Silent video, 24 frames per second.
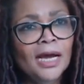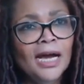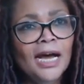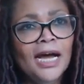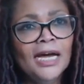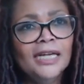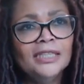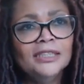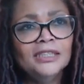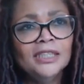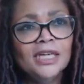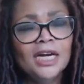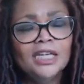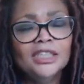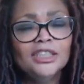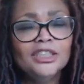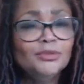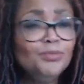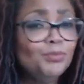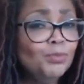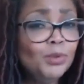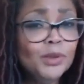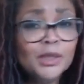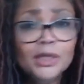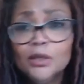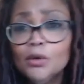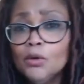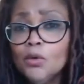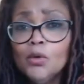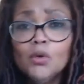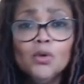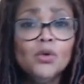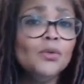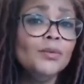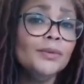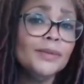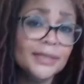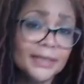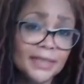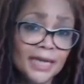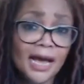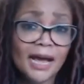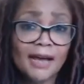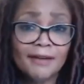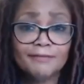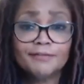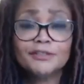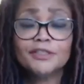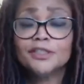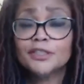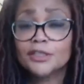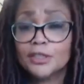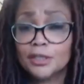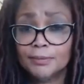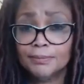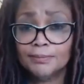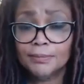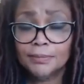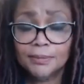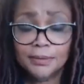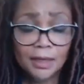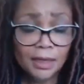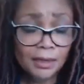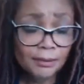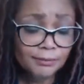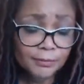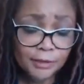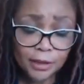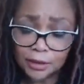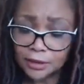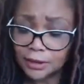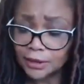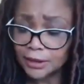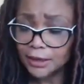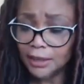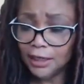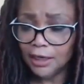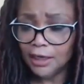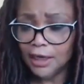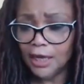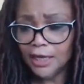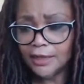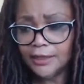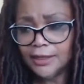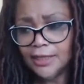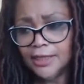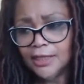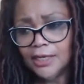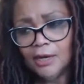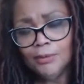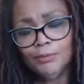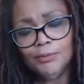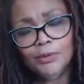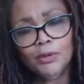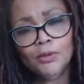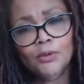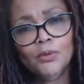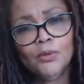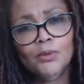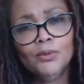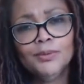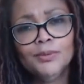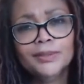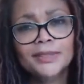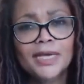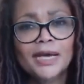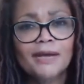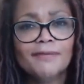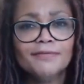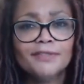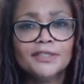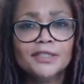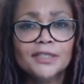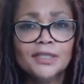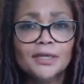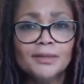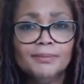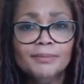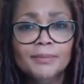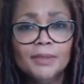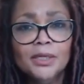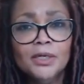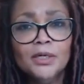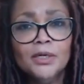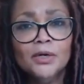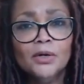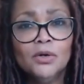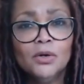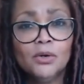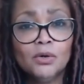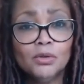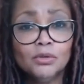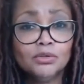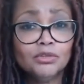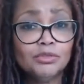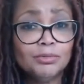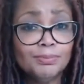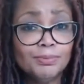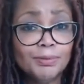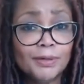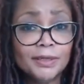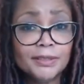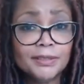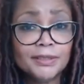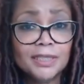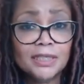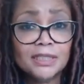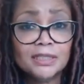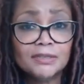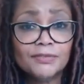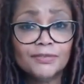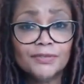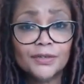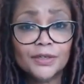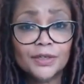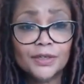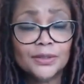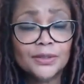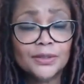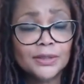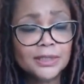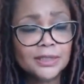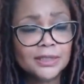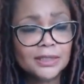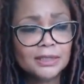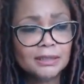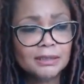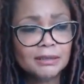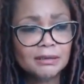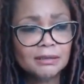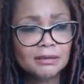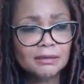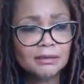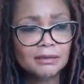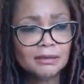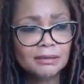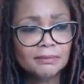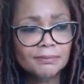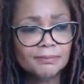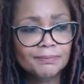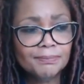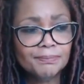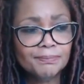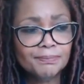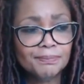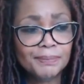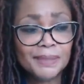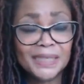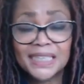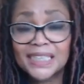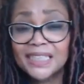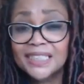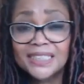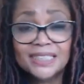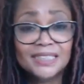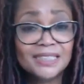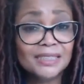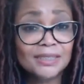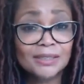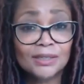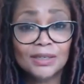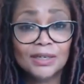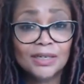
And I will always have some. I'm not gonna lie. I think I will always have some ultra processed foods because